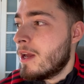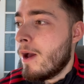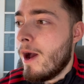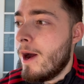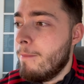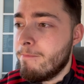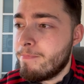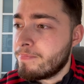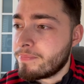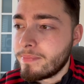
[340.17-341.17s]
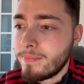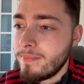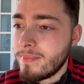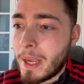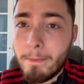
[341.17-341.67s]

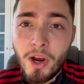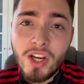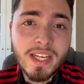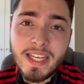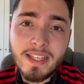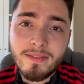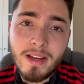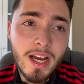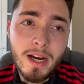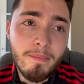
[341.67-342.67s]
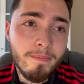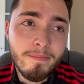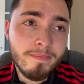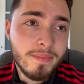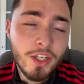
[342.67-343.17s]
Burnley.
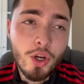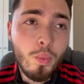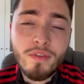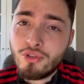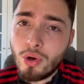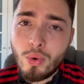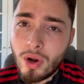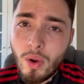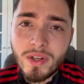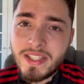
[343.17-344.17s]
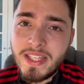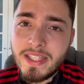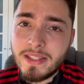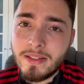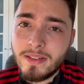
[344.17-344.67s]
You know, we've struggled a lot this
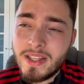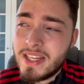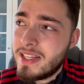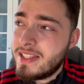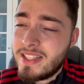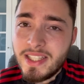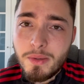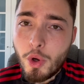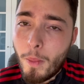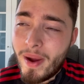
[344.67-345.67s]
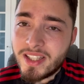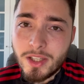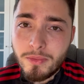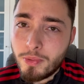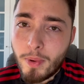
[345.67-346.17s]
season. City, we got battered
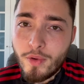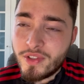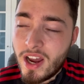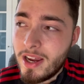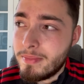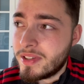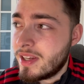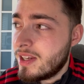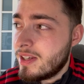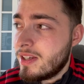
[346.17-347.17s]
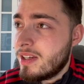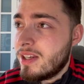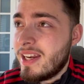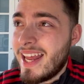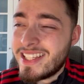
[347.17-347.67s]
both times.
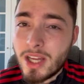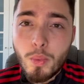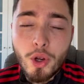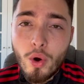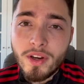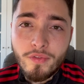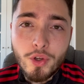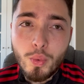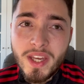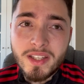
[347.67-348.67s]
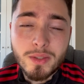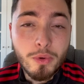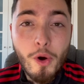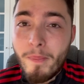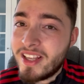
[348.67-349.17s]
Leicester, we got in a few weeks. We
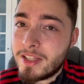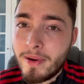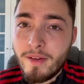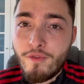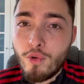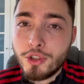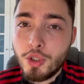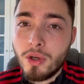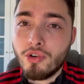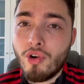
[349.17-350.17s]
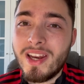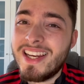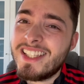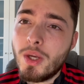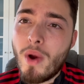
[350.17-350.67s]
got battered by them 4-2 under Ole.
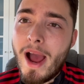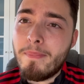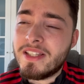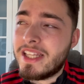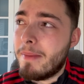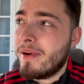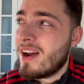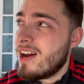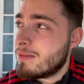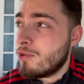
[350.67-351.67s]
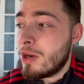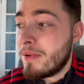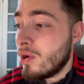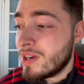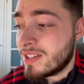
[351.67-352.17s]
Let's see what happens there. But guys, I'm going to be
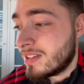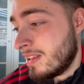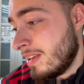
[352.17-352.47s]
honest.